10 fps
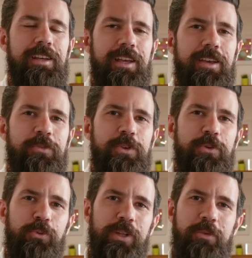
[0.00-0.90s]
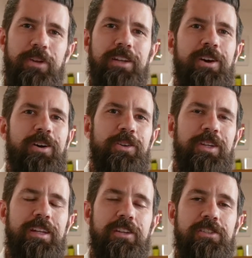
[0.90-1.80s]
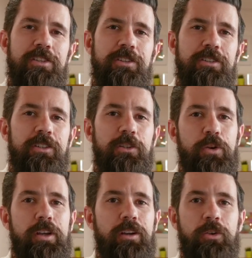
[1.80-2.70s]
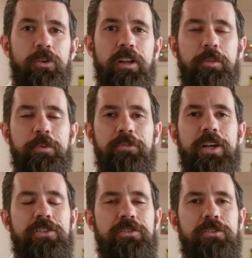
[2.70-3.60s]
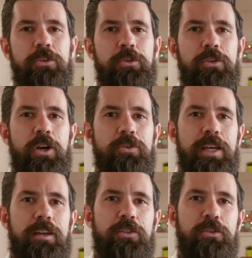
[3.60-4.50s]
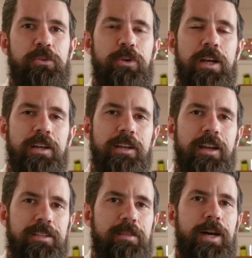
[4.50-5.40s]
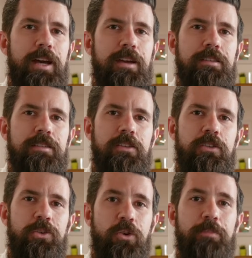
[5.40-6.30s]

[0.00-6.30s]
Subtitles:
If you really want to know, you need to consult a lawyer or another professional who knows how to customize your